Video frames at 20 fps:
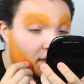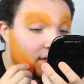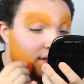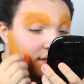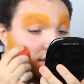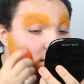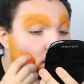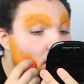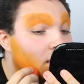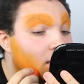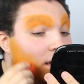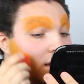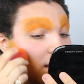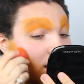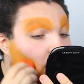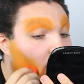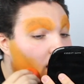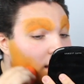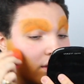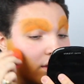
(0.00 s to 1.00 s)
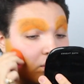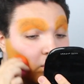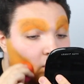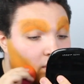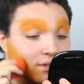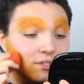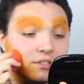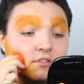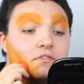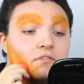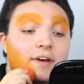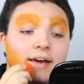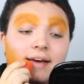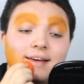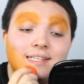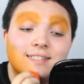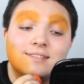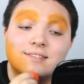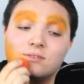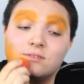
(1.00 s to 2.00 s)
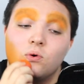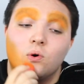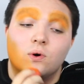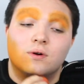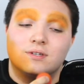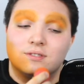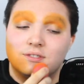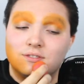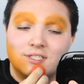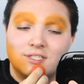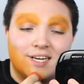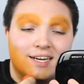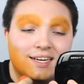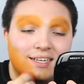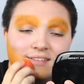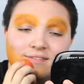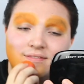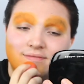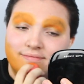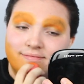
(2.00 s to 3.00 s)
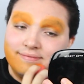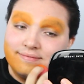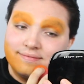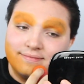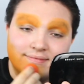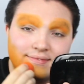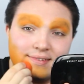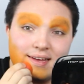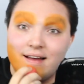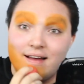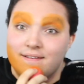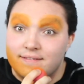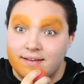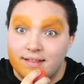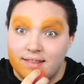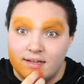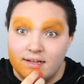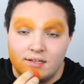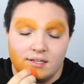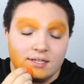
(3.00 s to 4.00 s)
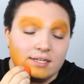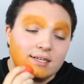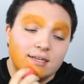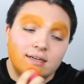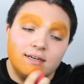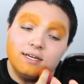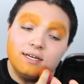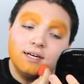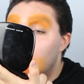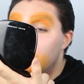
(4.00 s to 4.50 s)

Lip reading: is an orange face, orange kind of everything look.